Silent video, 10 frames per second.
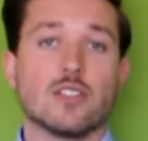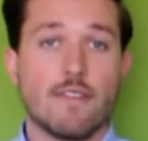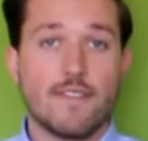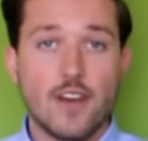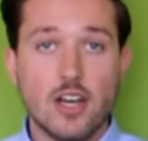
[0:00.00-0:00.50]

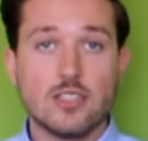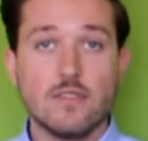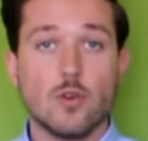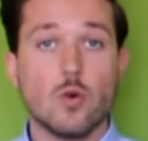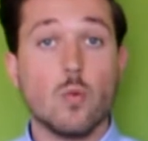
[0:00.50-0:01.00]
So first
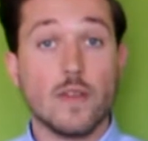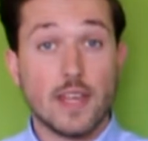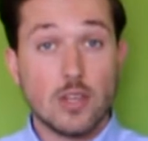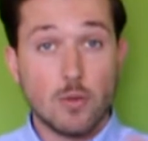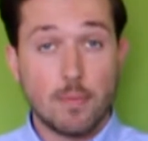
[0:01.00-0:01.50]
of all,
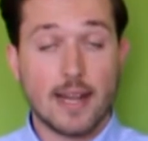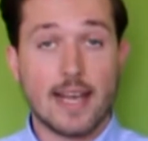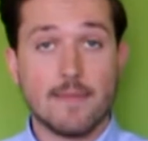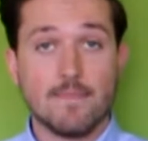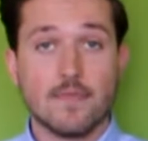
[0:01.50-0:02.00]
within your
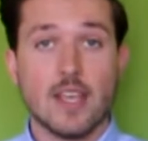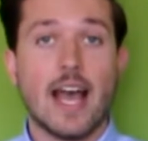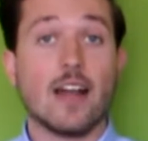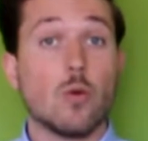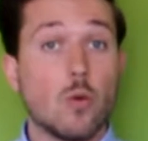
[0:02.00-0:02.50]
plan,
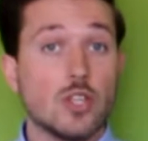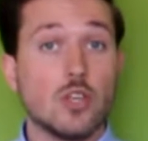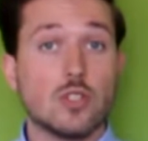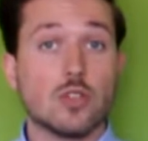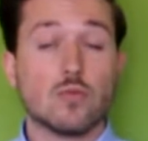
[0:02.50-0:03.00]
and I
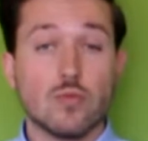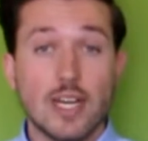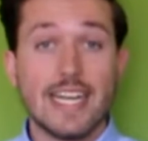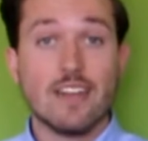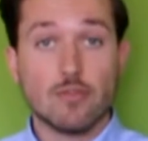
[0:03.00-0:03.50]
want you to
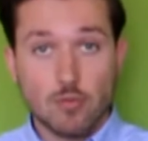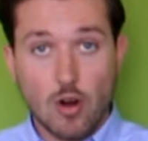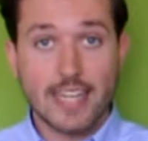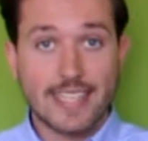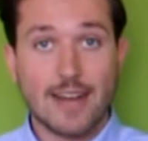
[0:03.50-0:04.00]
really
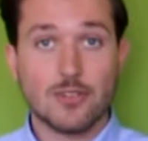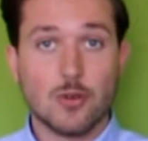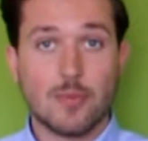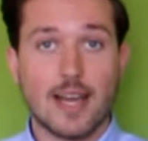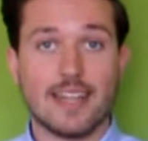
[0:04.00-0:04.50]
write down
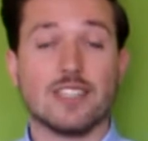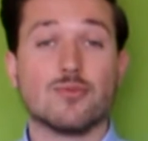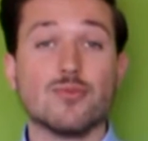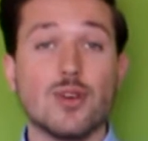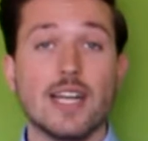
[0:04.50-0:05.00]
your plan.
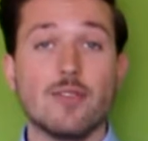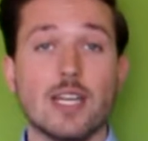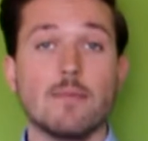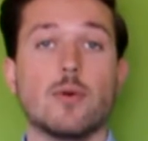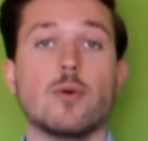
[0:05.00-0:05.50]
It's
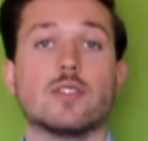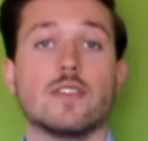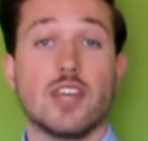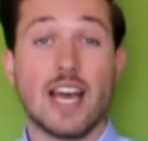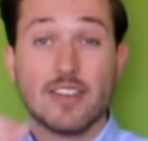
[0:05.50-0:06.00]
really
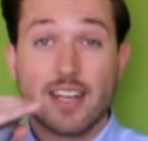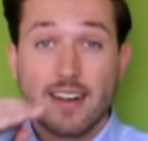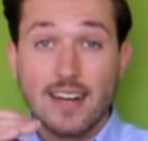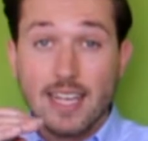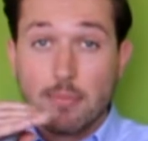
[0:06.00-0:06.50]
important that you have a
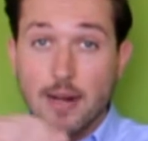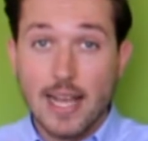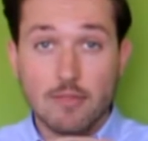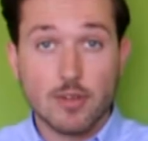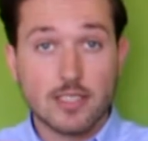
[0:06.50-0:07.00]
clear
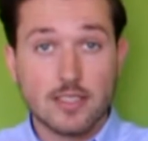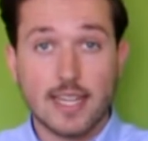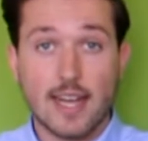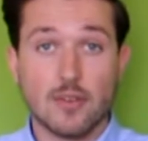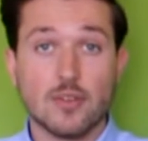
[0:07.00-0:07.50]
plan written
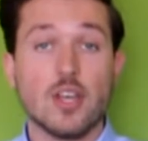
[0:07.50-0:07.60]
down.